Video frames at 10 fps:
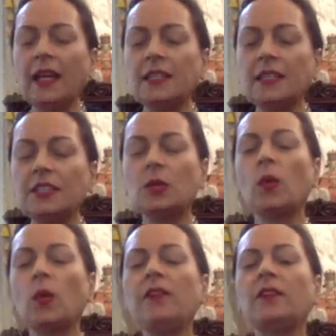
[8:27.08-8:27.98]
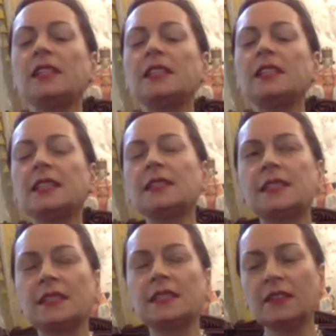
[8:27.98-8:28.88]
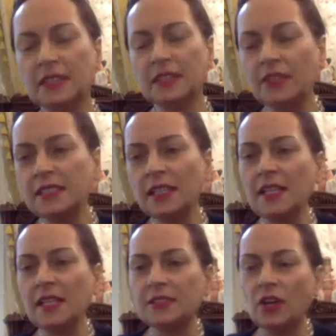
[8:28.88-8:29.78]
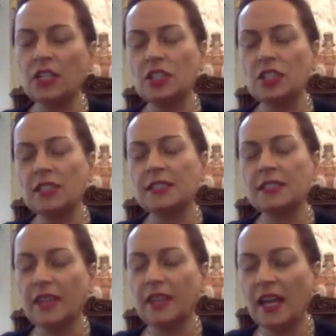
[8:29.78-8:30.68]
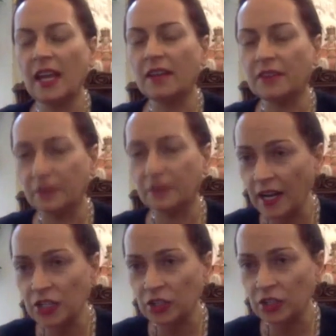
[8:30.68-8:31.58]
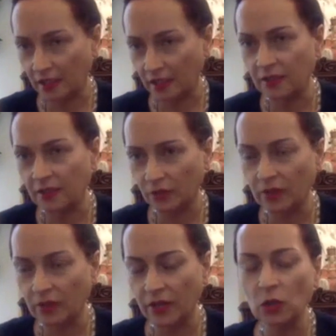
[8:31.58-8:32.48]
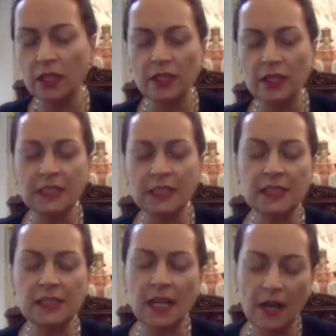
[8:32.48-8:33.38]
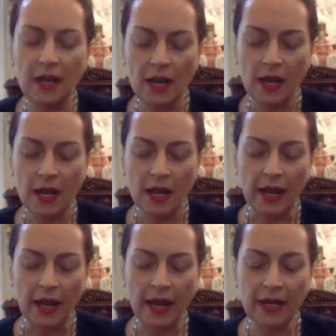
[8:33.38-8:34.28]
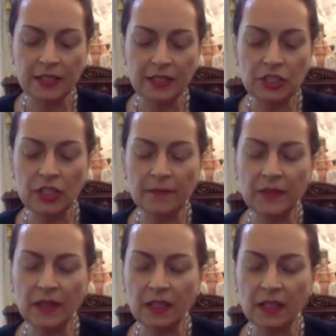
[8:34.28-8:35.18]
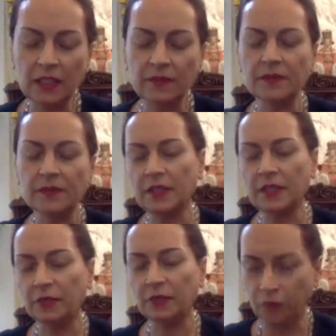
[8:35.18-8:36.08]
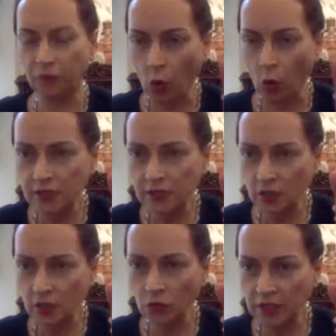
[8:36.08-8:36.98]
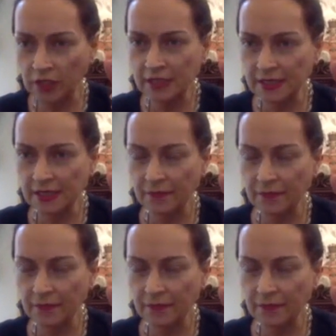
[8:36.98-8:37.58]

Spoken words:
And wave crystals, these crystalline structures, they have refraction like regular crystals. And the focus of these